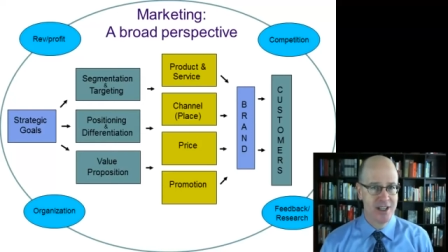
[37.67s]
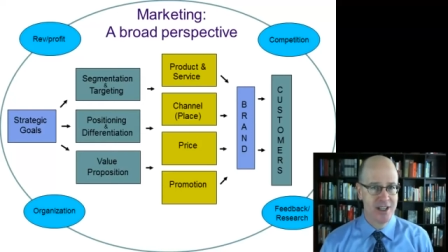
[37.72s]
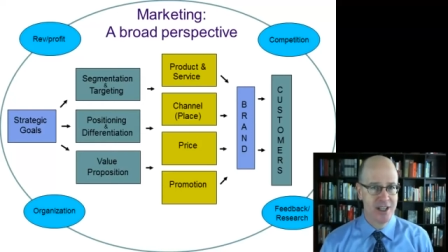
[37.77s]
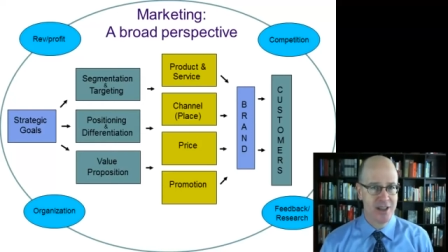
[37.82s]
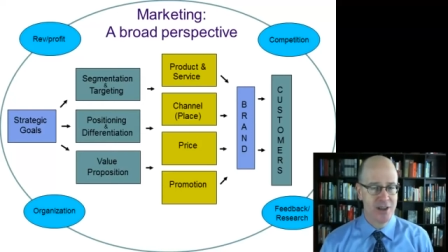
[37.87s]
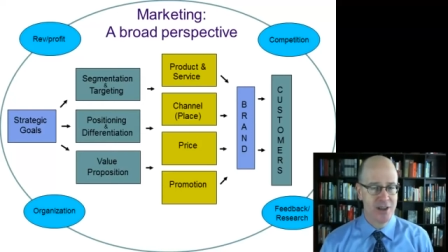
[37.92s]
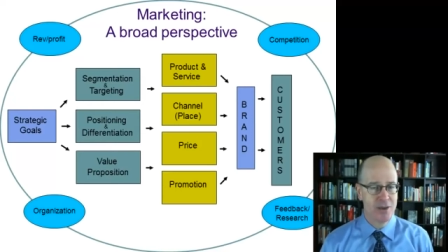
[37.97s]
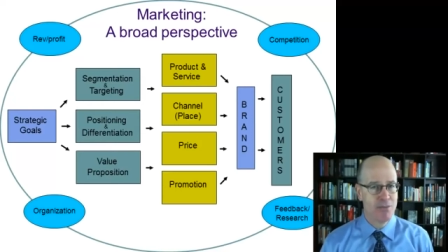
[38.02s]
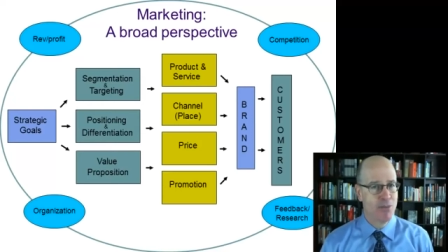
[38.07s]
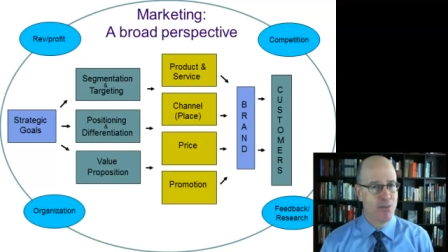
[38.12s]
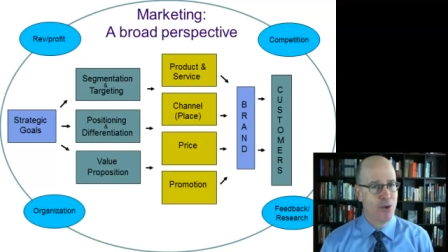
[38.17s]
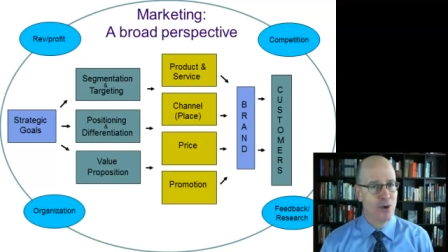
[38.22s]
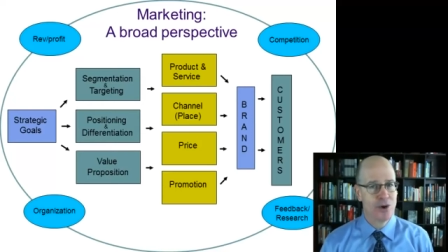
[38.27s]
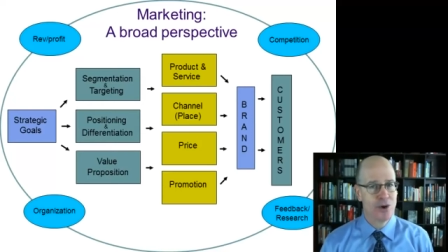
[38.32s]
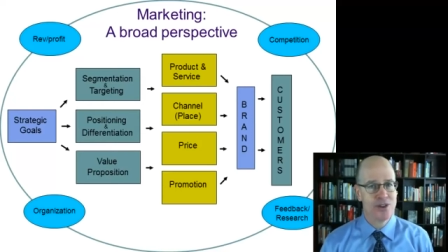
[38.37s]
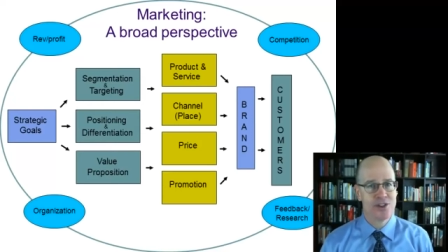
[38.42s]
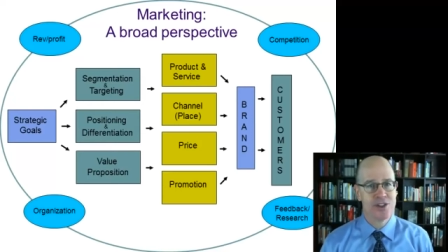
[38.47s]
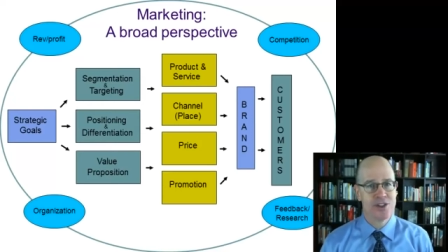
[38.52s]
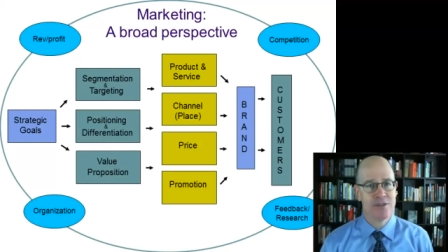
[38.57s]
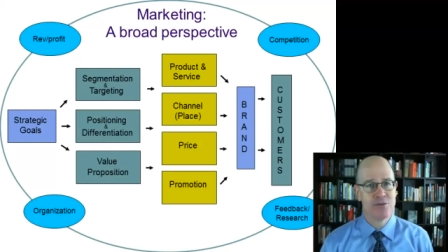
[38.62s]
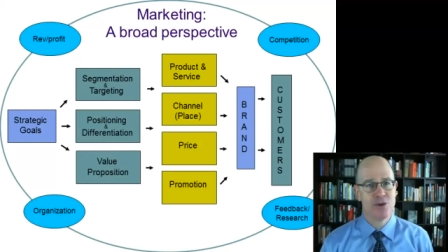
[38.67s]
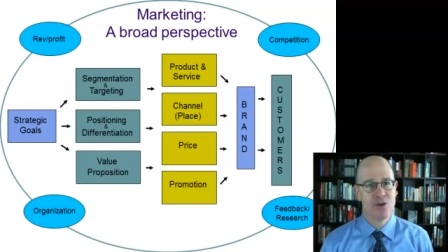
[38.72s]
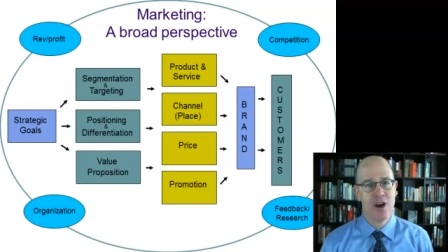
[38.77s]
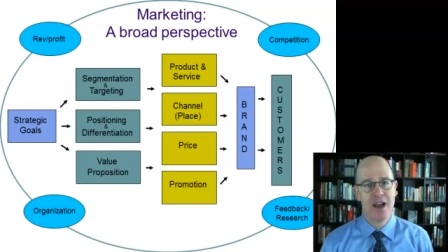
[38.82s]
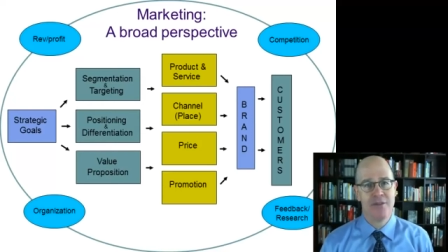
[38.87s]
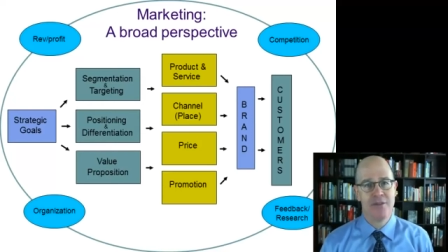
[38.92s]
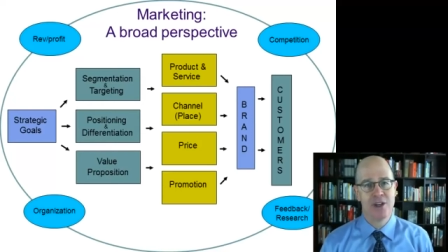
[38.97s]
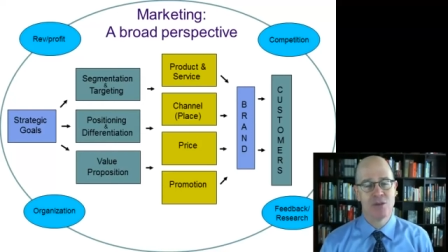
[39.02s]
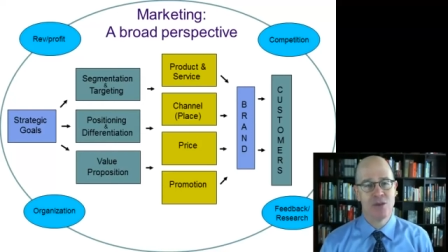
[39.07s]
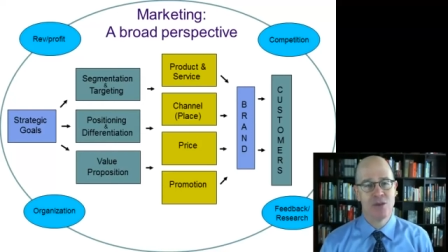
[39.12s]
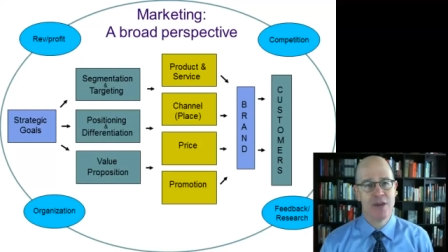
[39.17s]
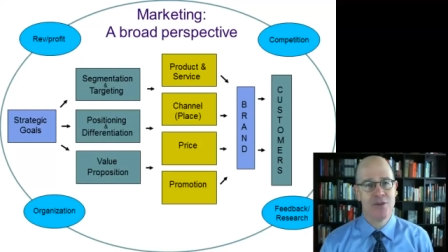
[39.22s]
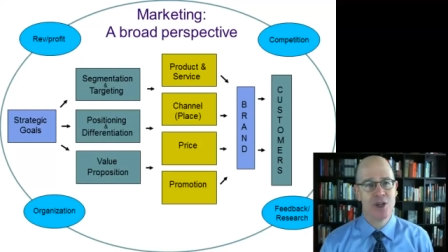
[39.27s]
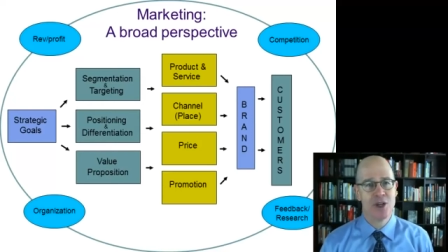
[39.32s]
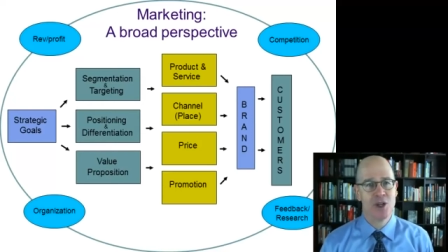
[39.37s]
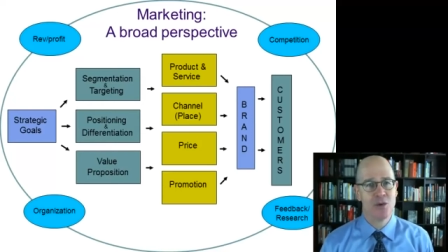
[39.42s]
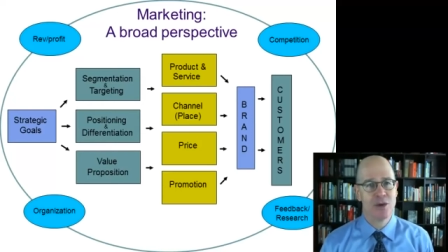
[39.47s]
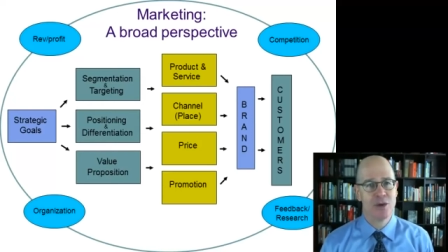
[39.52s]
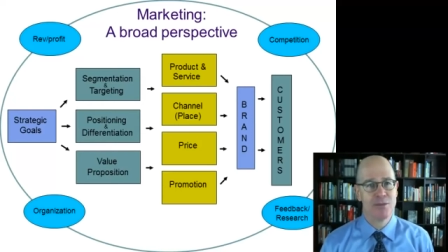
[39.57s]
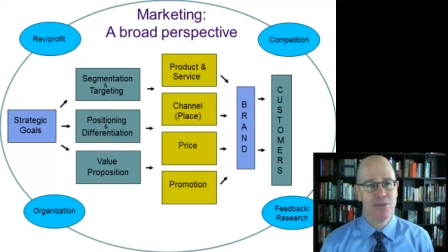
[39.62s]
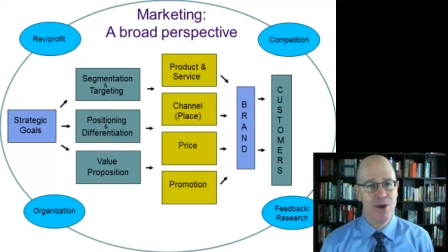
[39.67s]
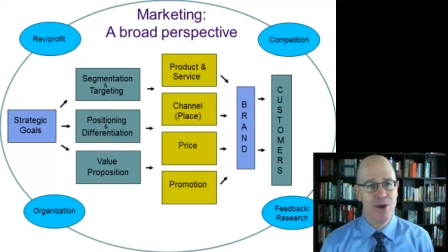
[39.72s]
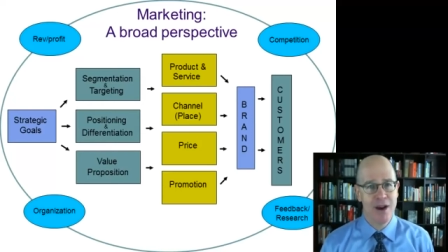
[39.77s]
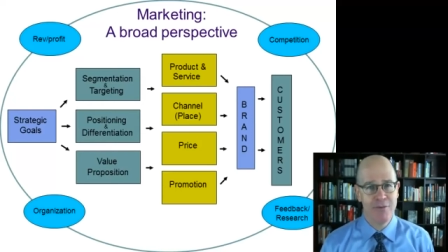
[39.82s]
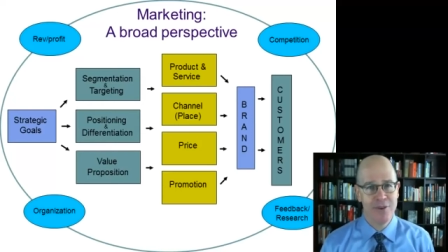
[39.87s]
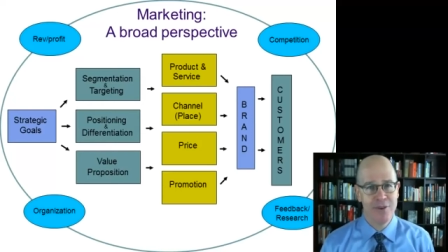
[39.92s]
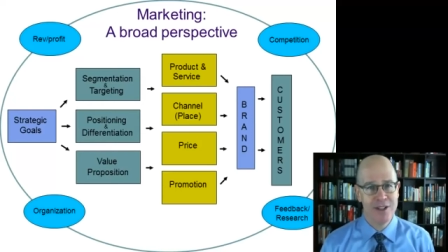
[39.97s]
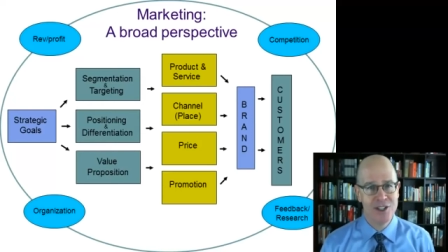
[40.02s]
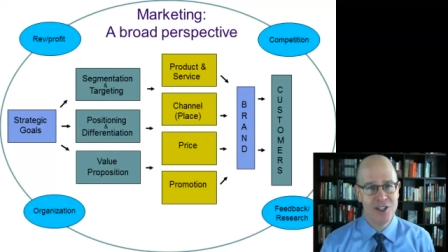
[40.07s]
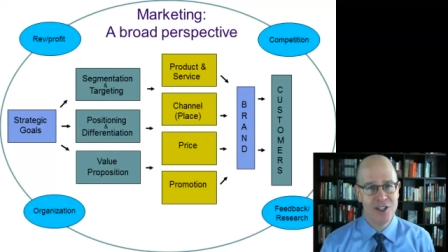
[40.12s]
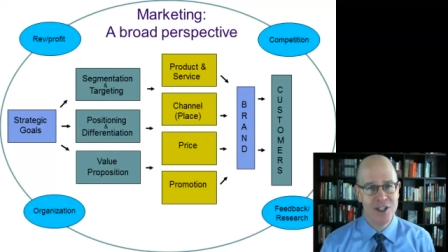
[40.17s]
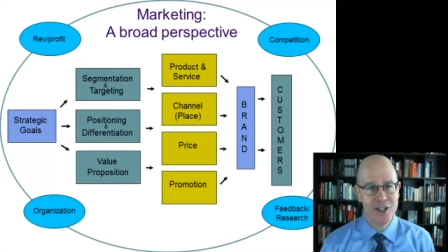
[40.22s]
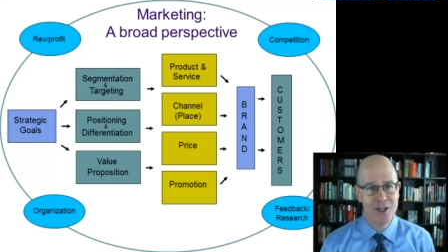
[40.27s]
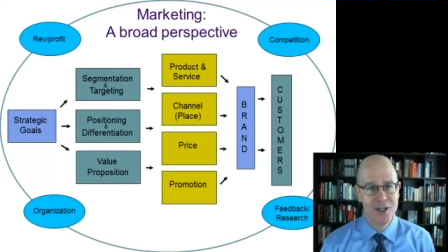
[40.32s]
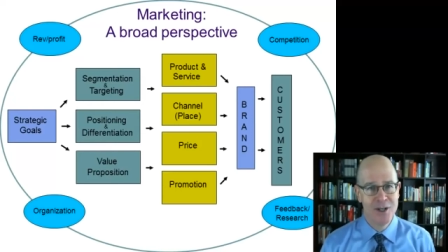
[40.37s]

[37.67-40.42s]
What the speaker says: the importance of driving revenue and profit,